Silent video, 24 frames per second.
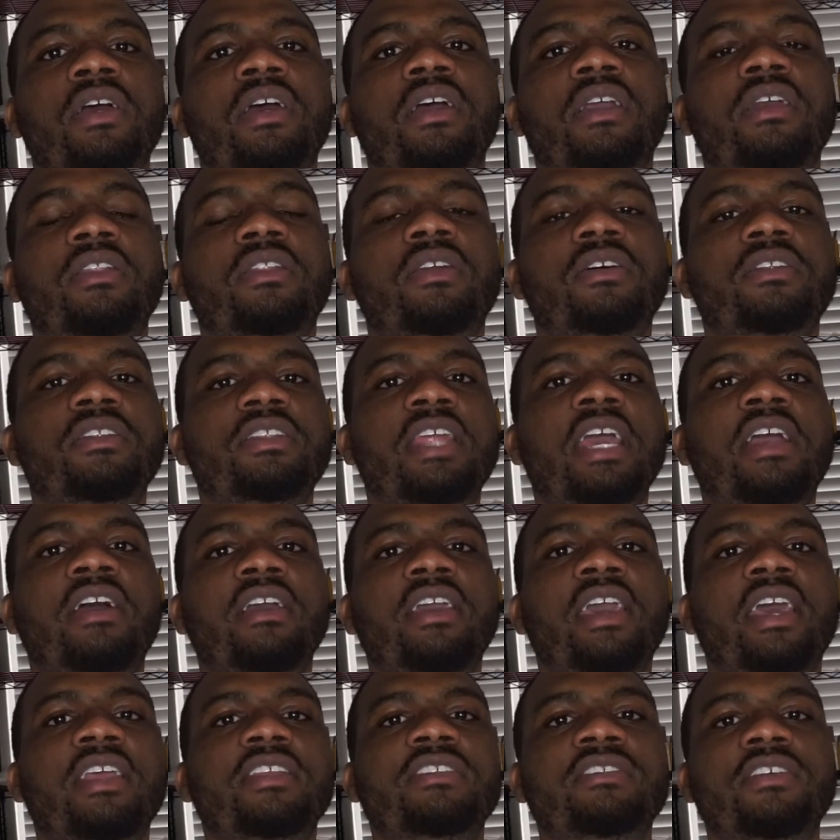they could
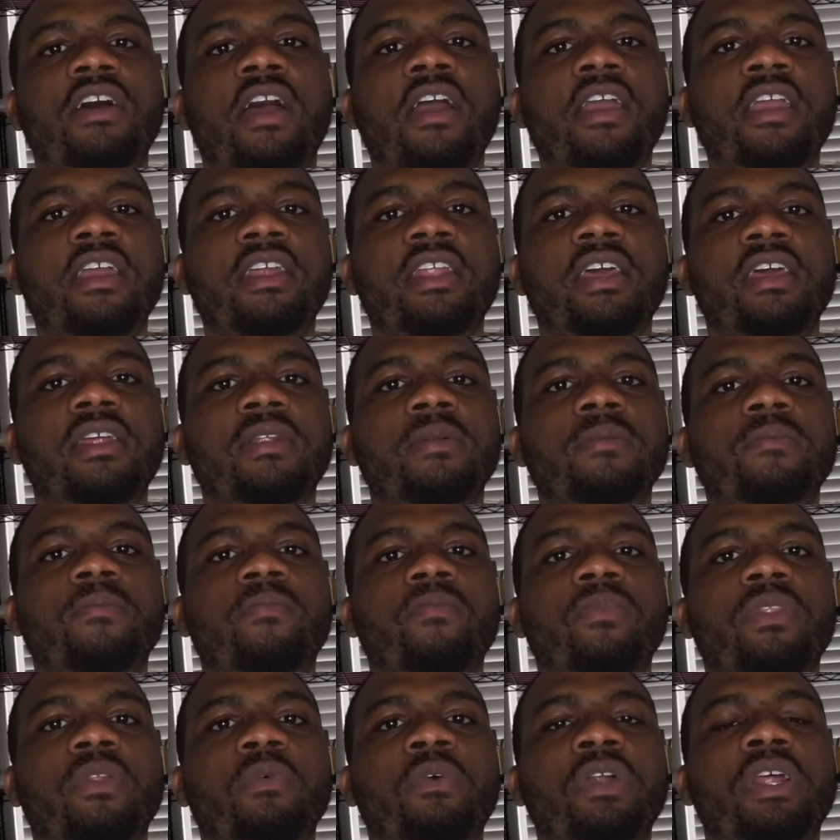get targeted
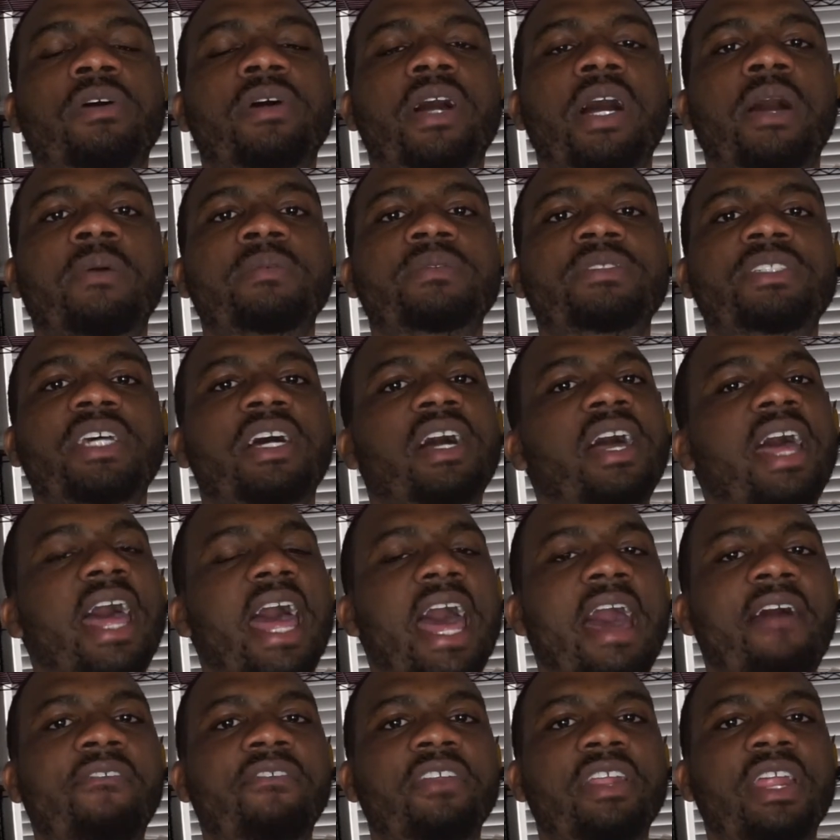with an upsell
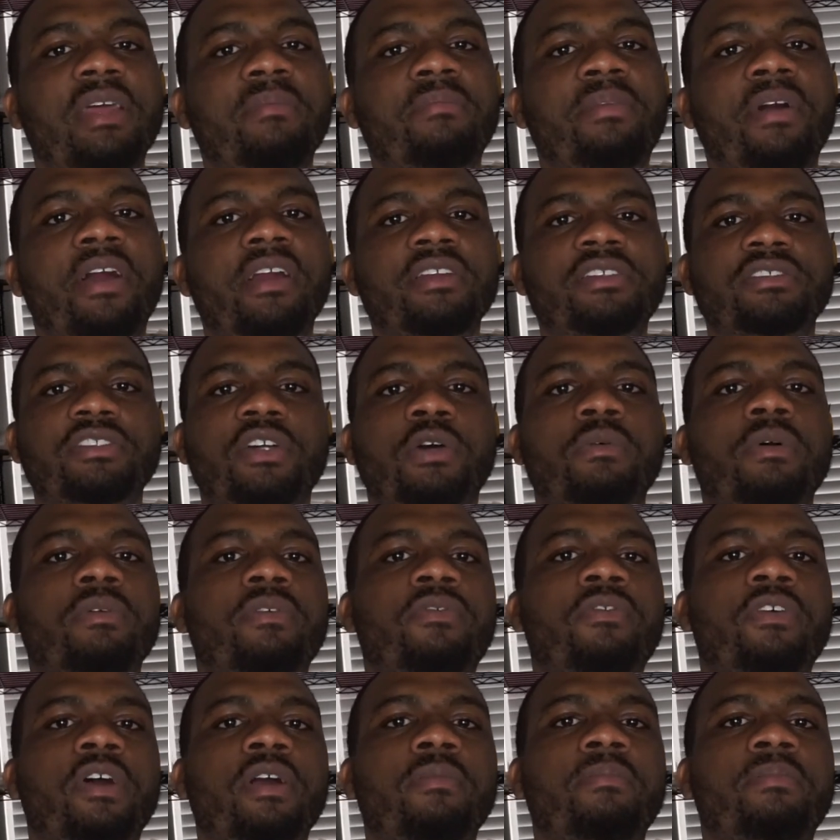after they purchase or
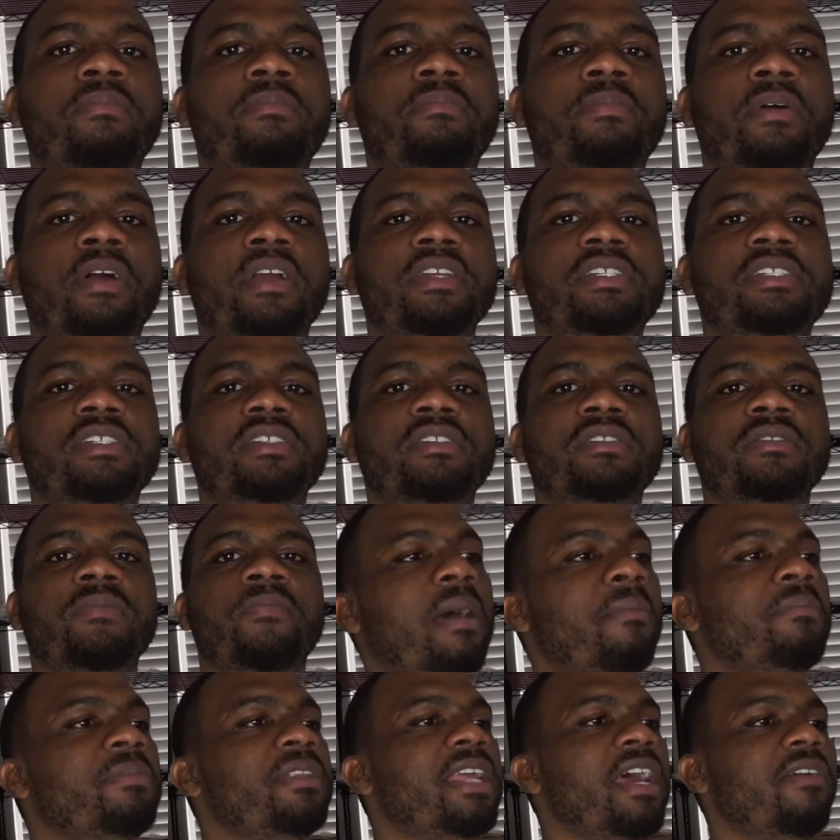before purchase.
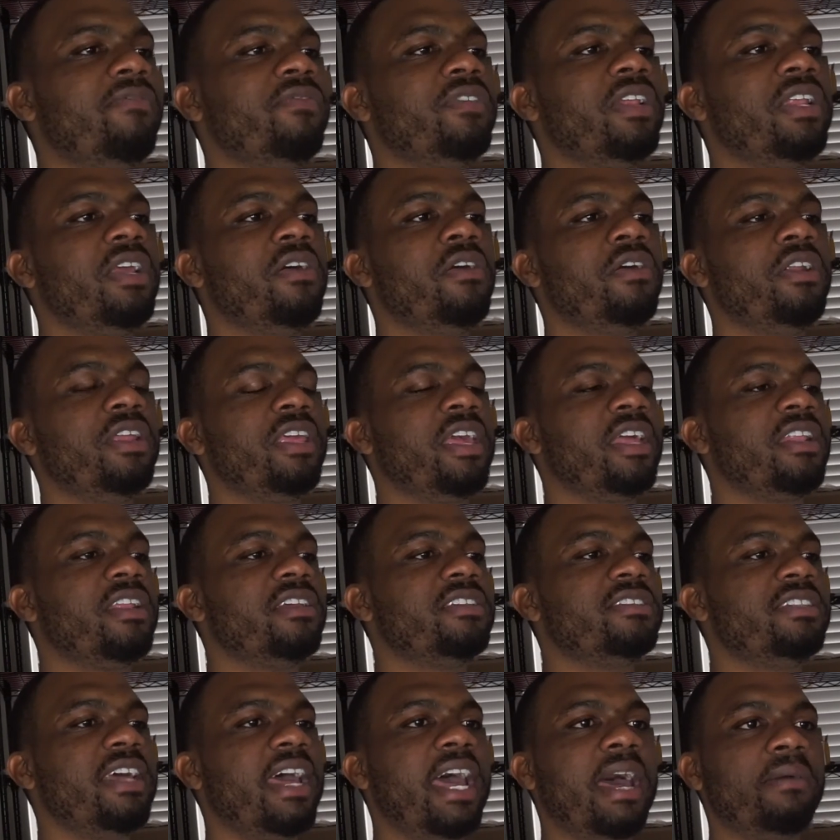I'm definitely going to get
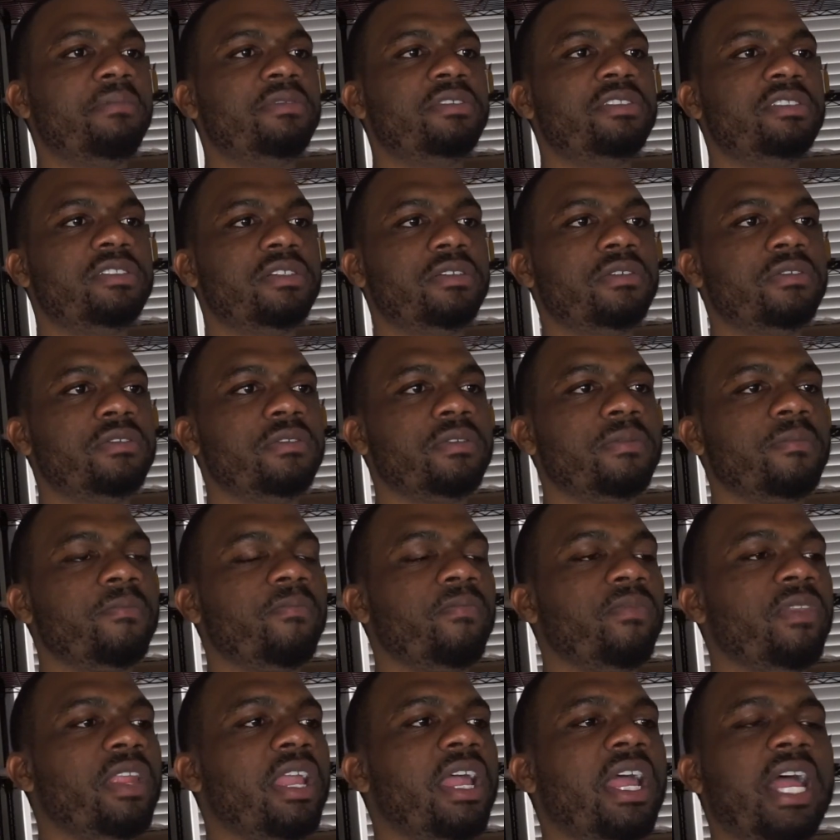this app soon.
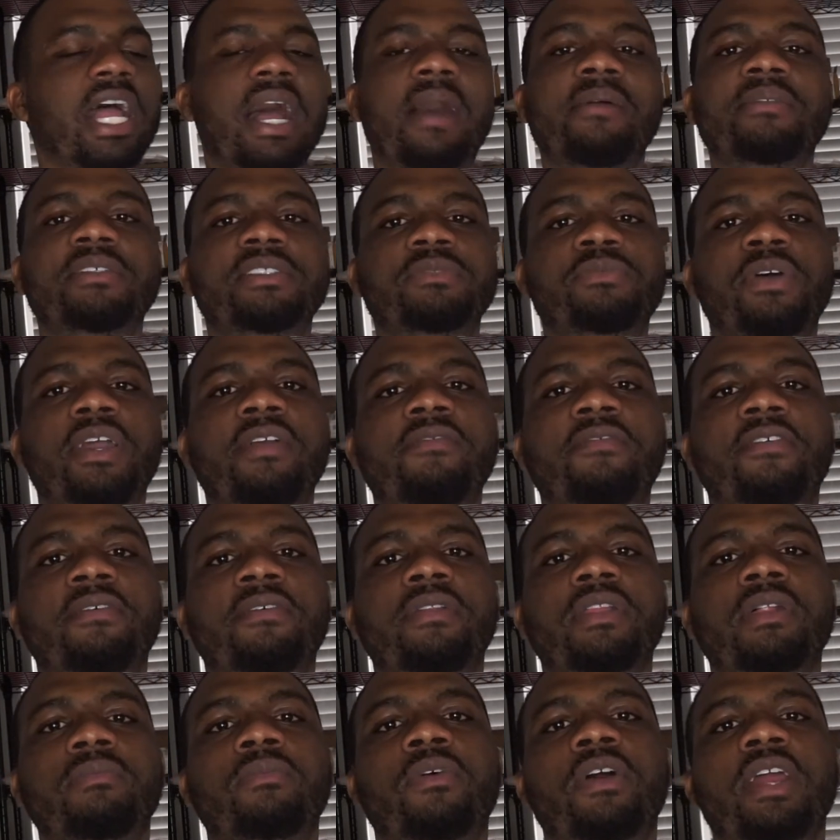I'm just waiting for
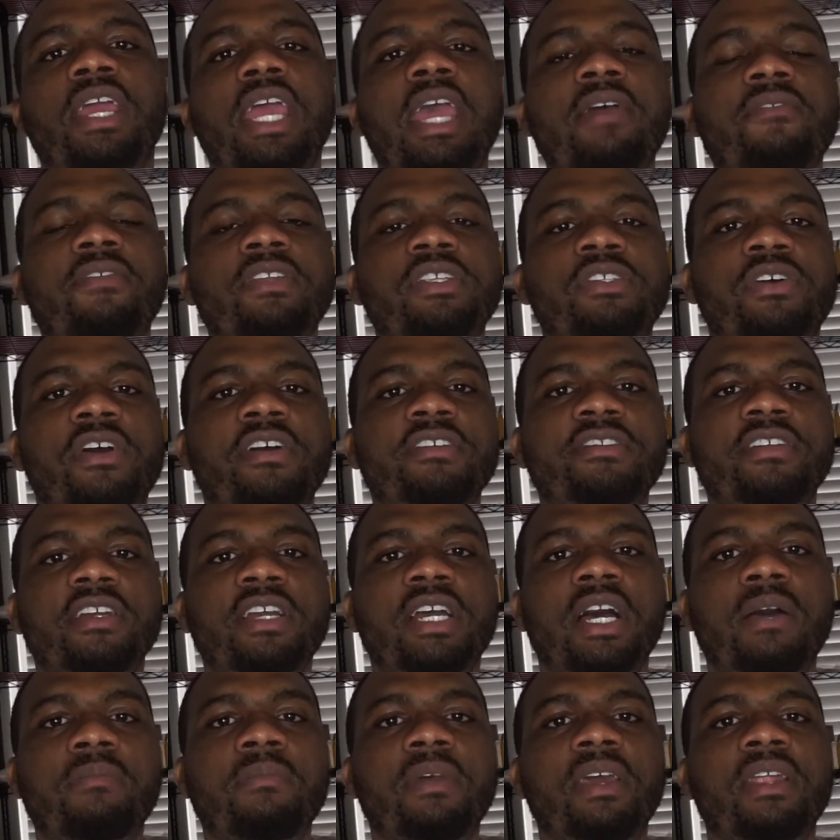some more inventories to
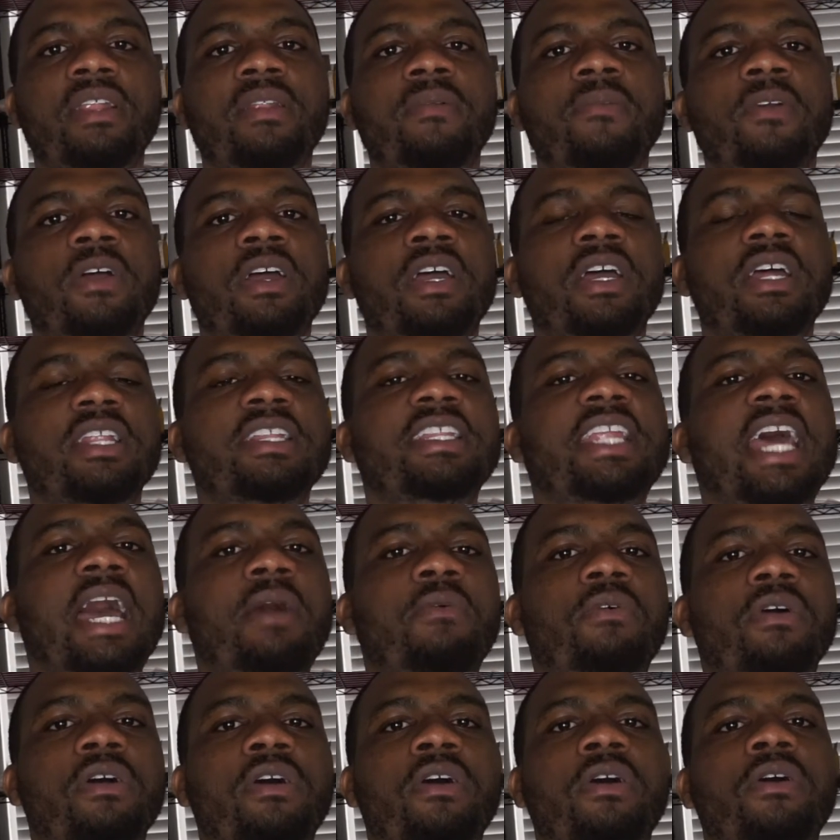come in that
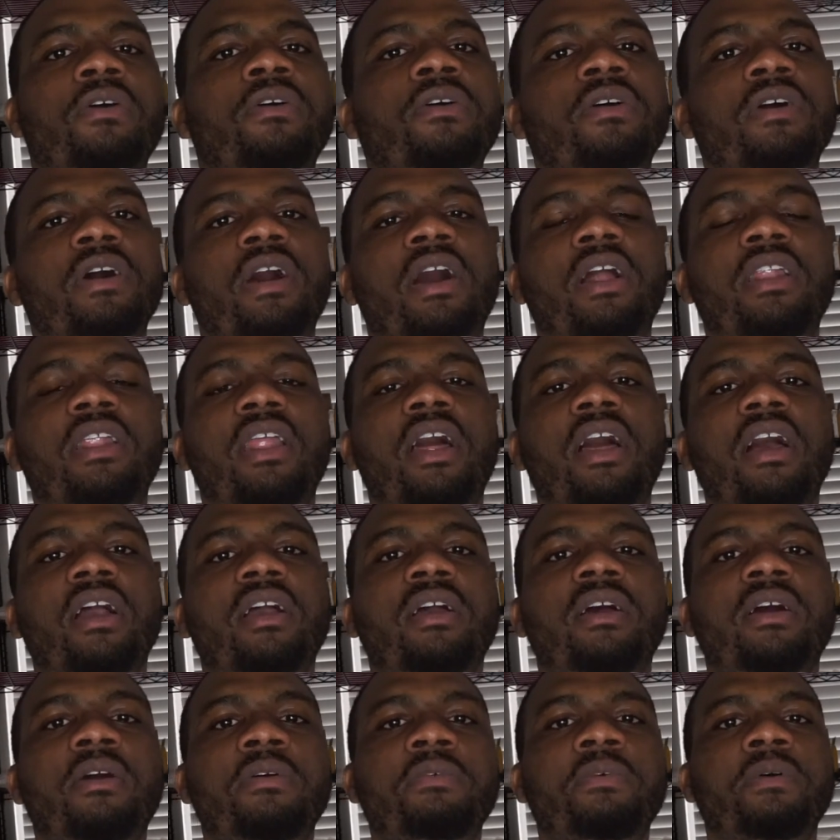will go along
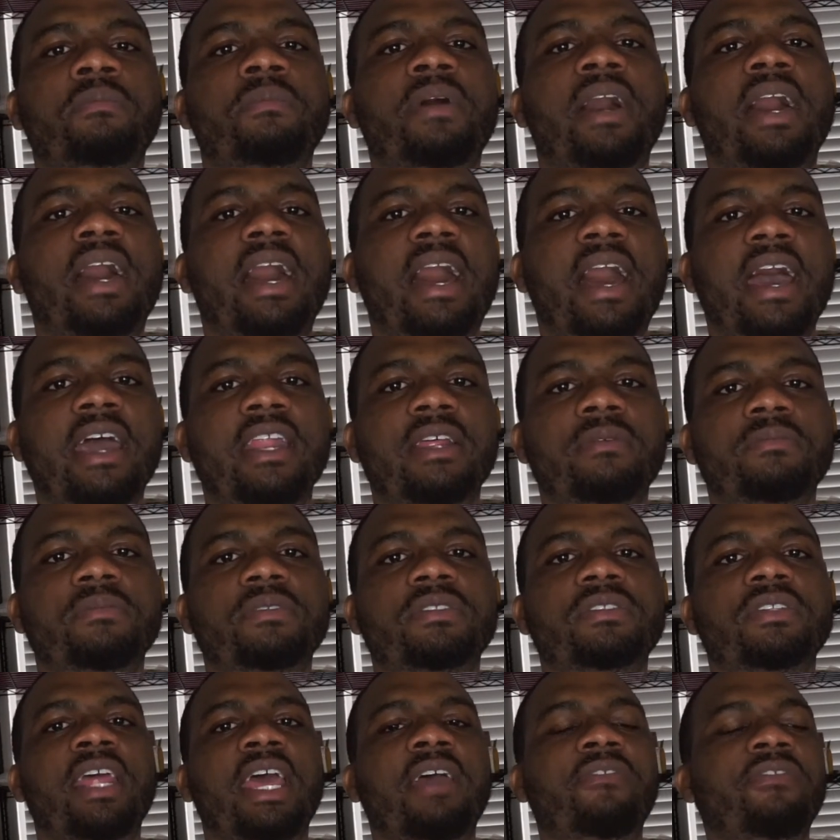good with my
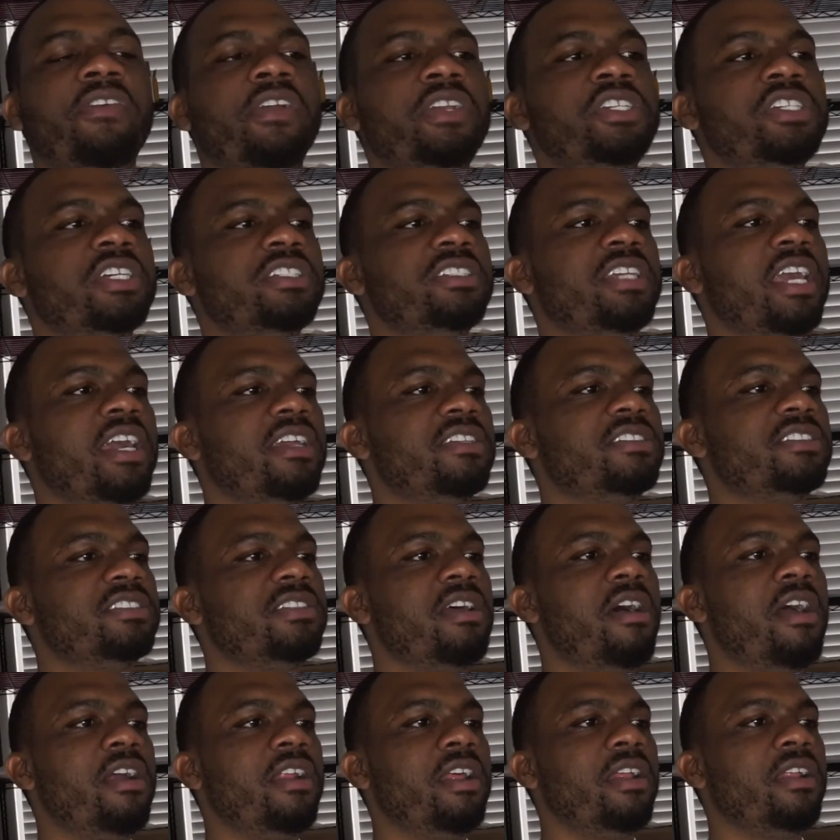items. If you're just getting
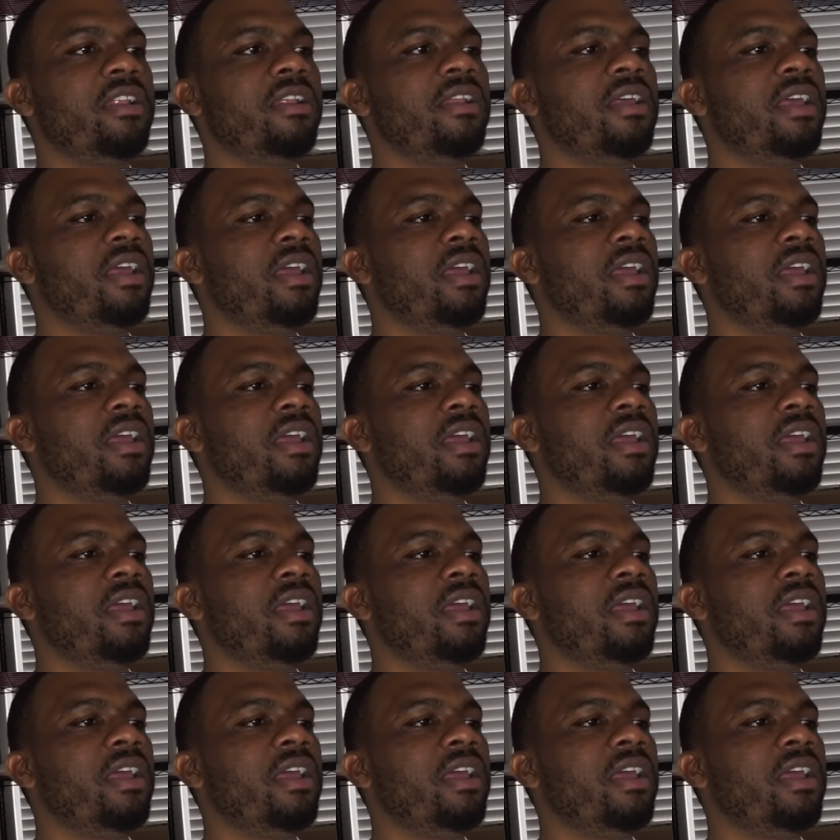started